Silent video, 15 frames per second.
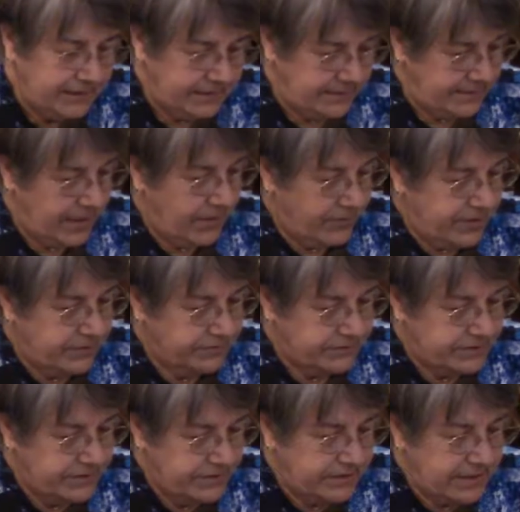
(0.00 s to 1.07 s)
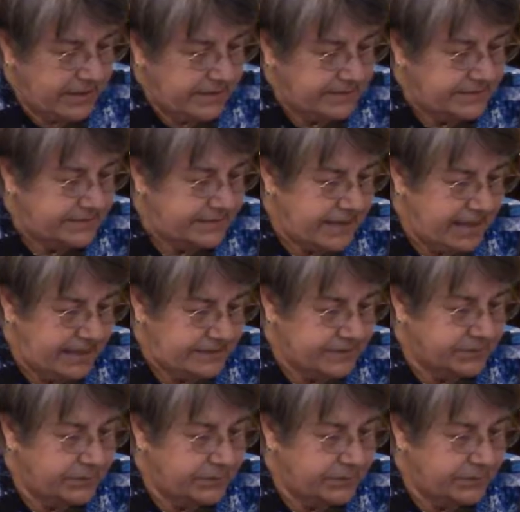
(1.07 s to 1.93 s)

Now here to the United States,